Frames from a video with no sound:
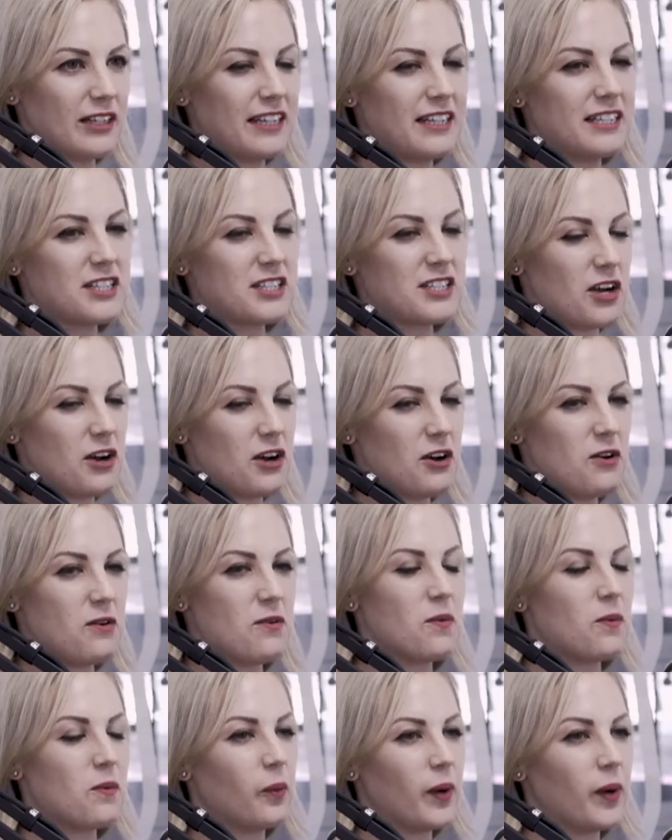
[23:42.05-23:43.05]

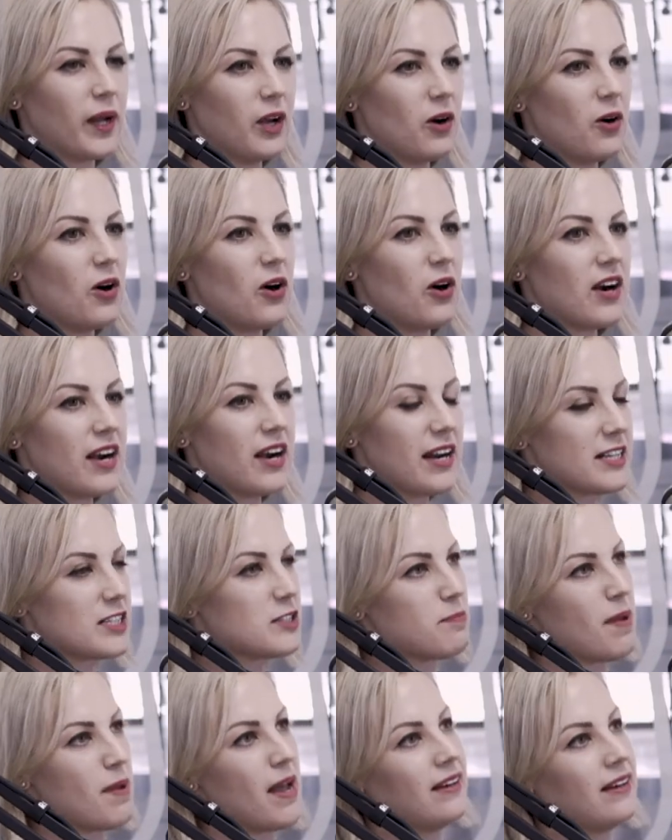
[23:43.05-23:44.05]
So we are
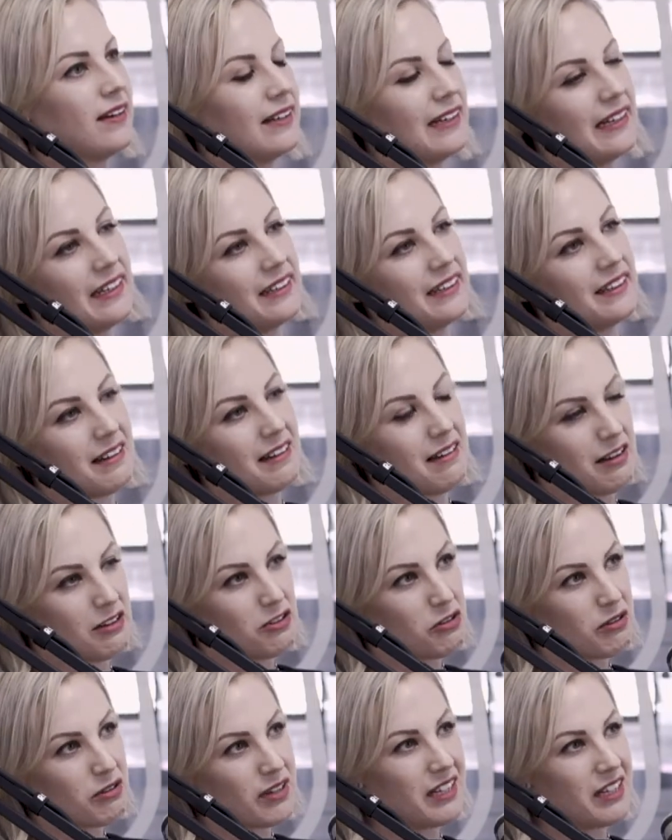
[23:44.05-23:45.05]
expanding in the
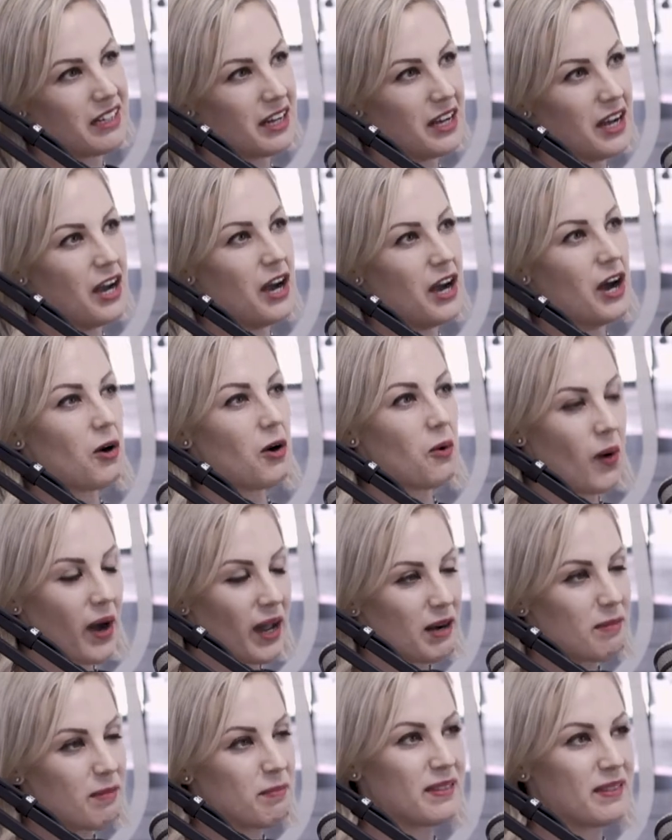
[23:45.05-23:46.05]
country
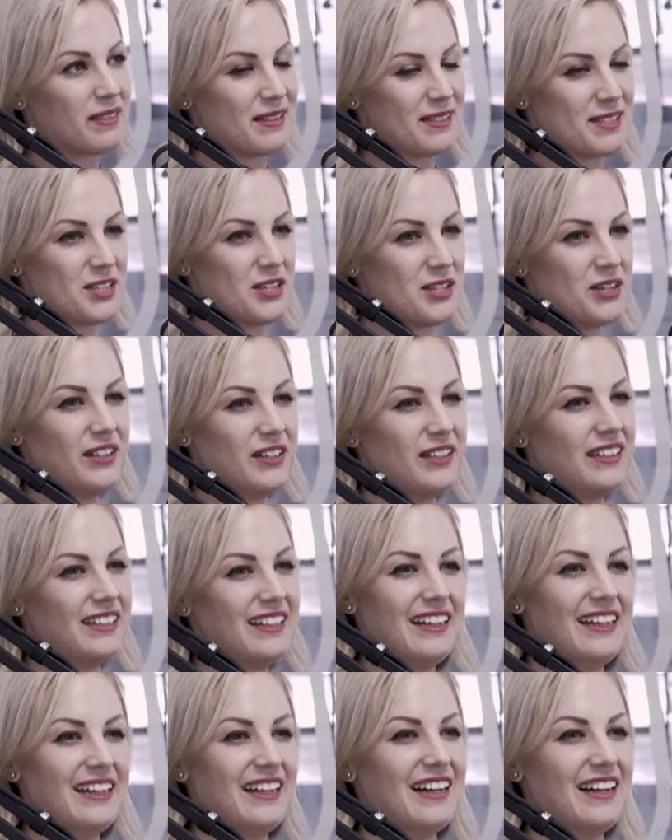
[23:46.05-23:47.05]
quite a bit this year,
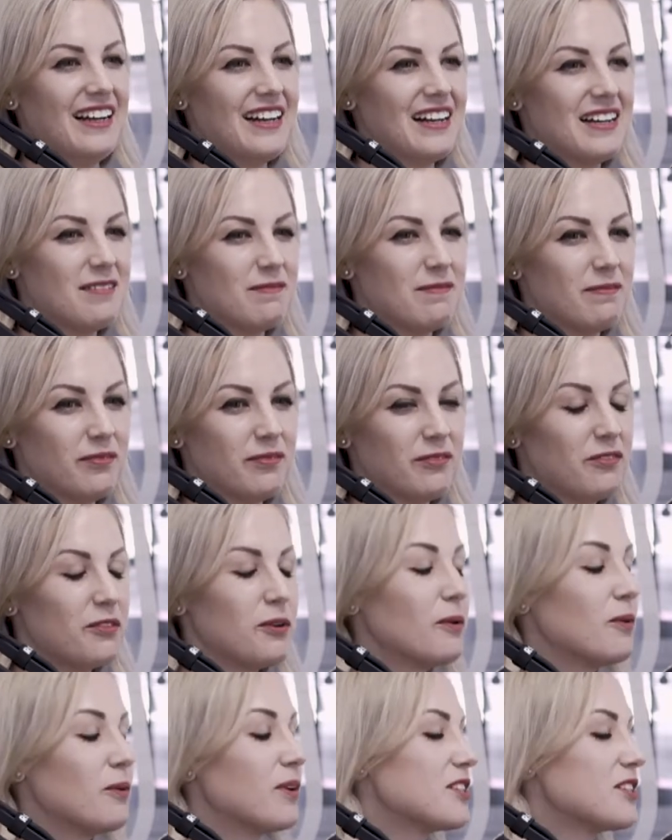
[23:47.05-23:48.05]

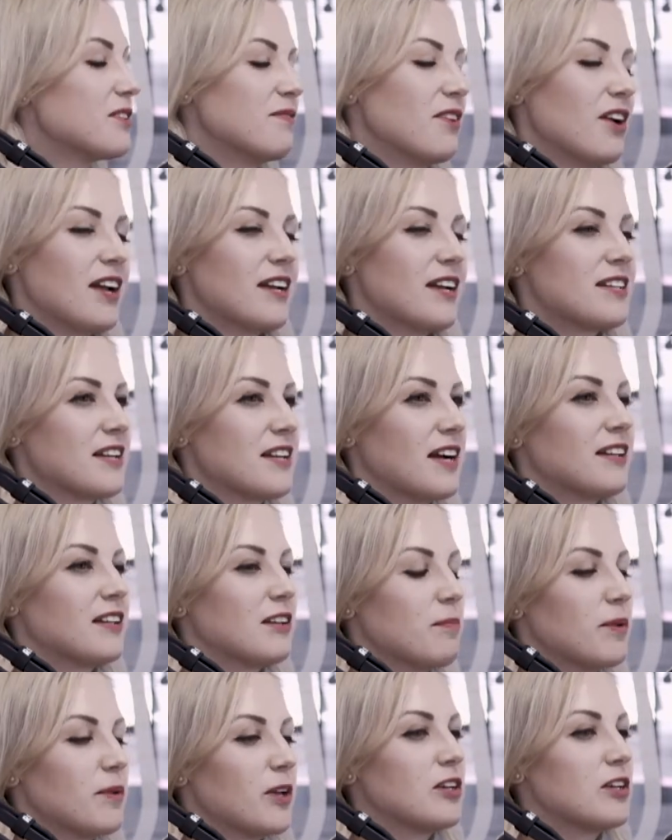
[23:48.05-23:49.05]
which I'm very
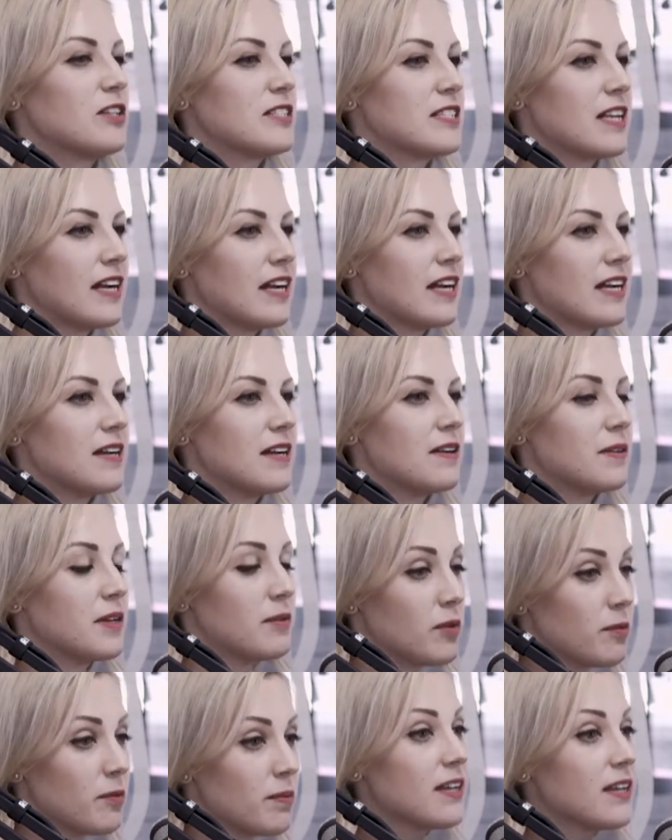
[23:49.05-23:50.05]
excited because
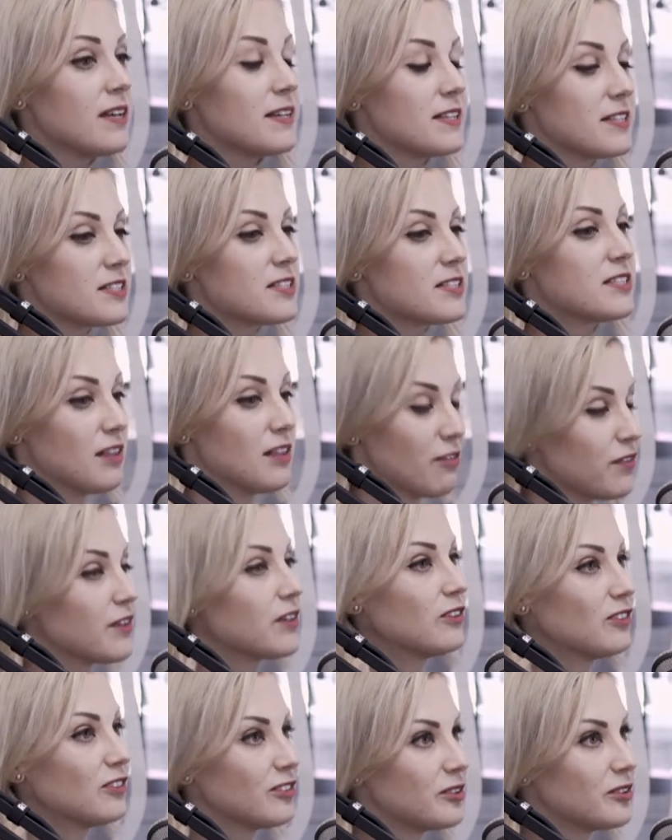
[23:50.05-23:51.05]
Namibia is
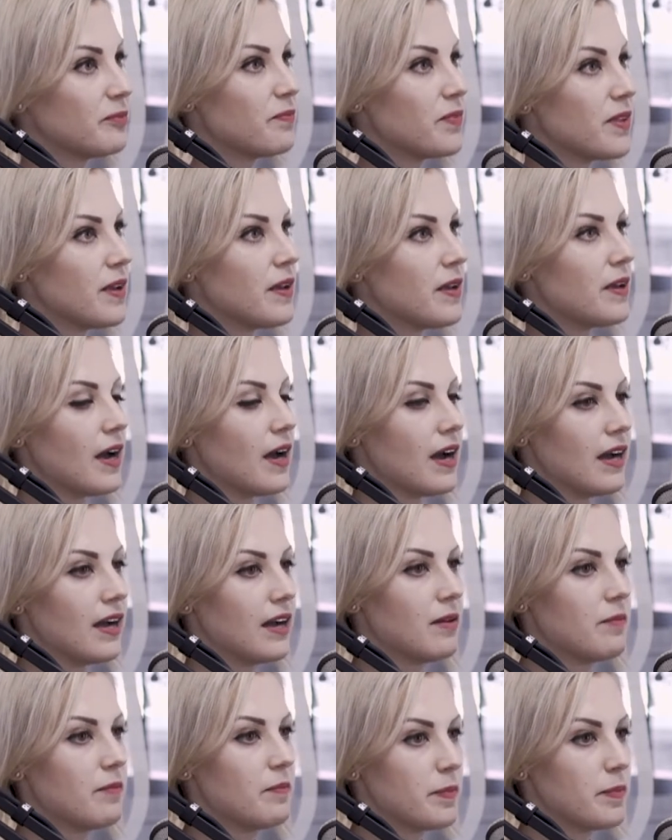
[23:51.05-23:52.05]
difficult.
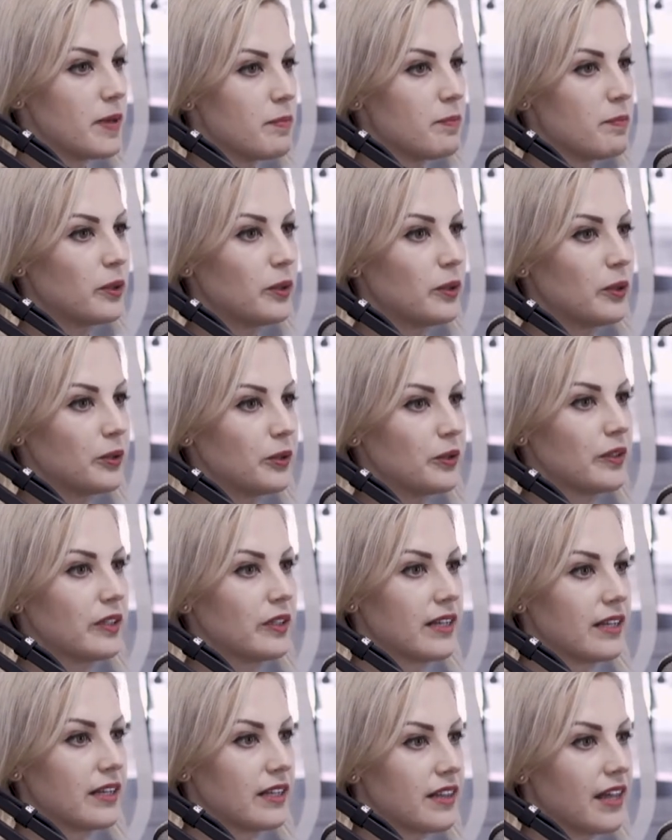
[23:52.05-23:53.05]
Mm-hmm.
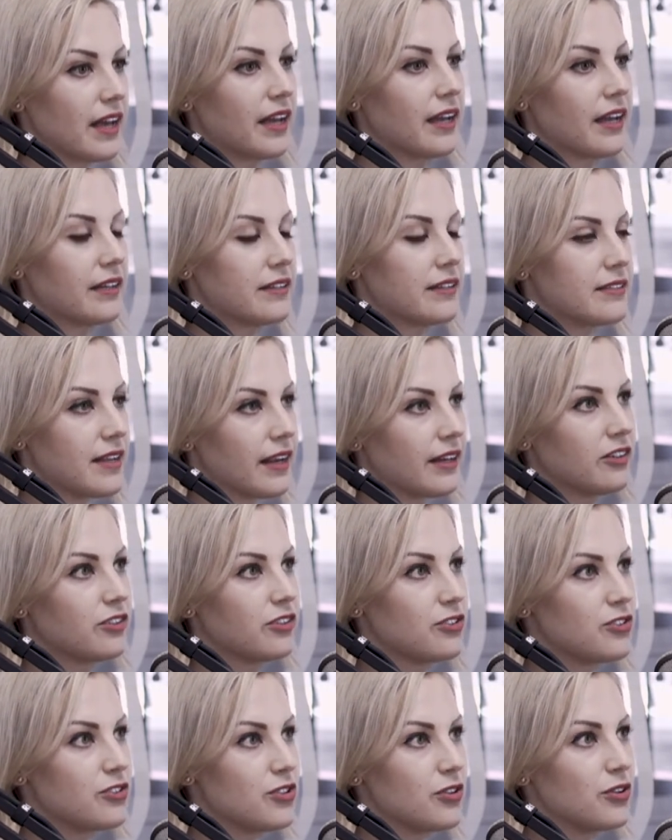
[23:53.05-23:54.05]
People, they
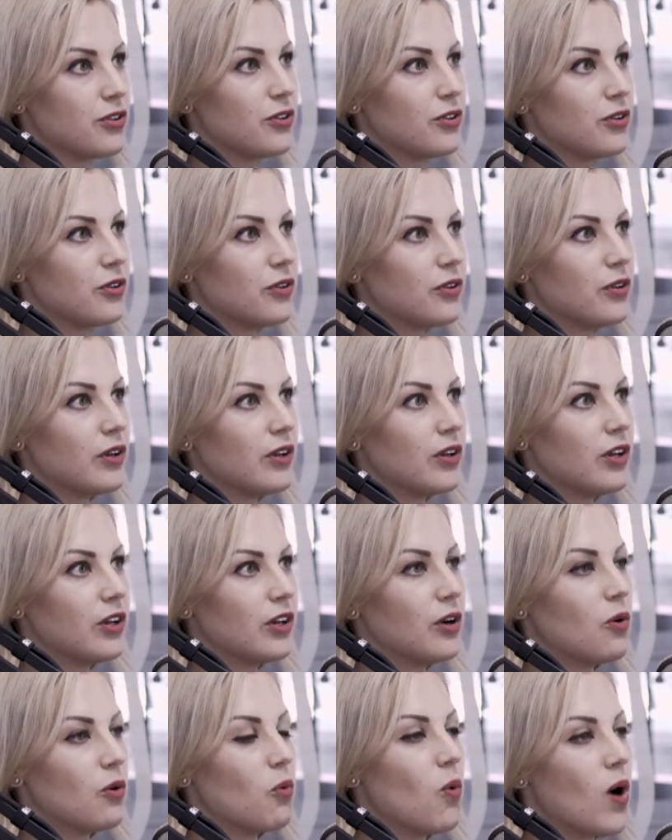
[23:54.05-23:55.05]
tend to
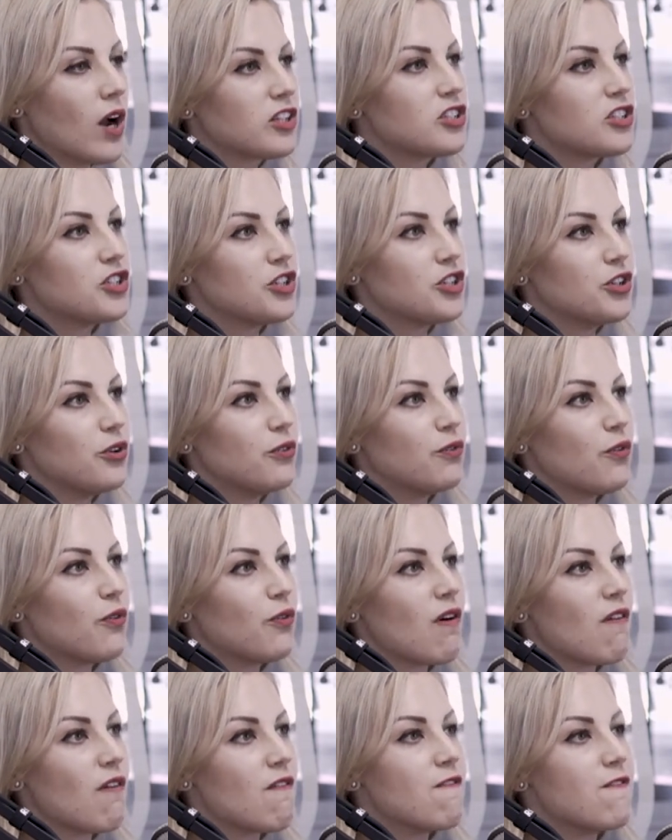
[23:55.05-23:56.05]
watch you
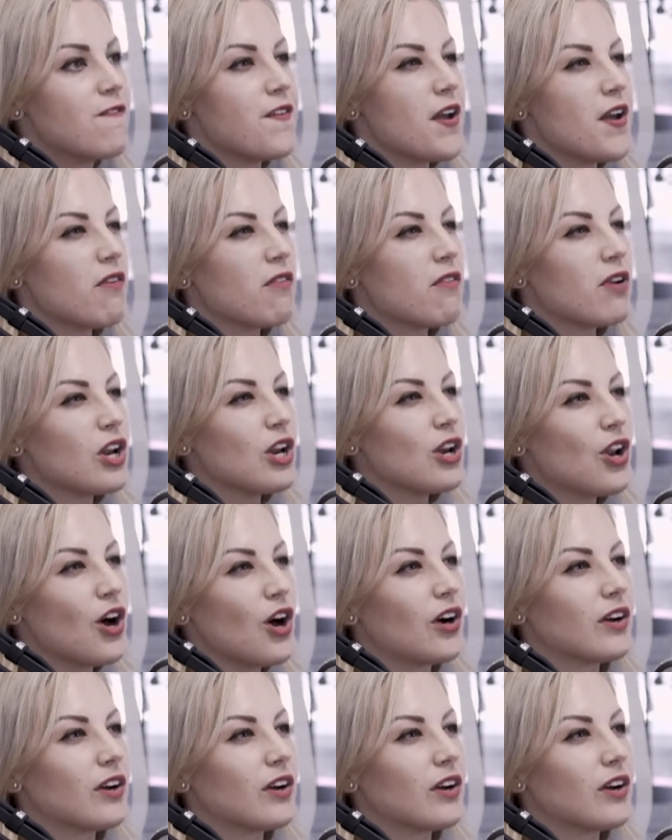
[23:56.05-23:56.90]
for a very long